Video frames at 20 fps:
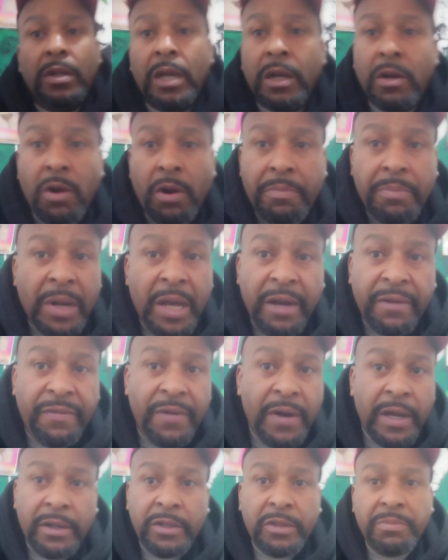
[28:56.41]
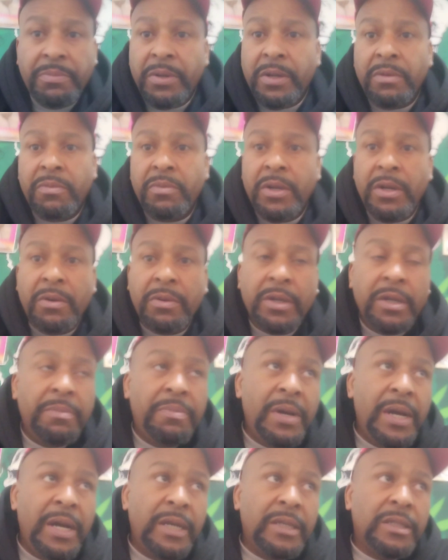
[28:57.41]
Like our black fighters, bro, we don't
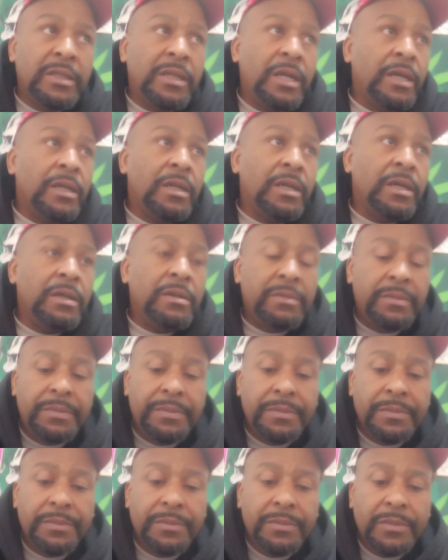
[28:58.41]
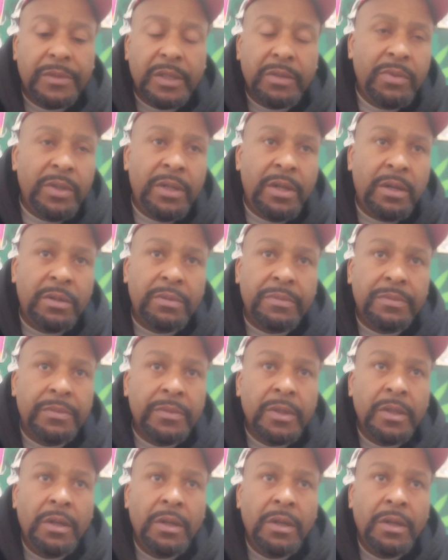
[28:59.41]
get passes like that. We don't.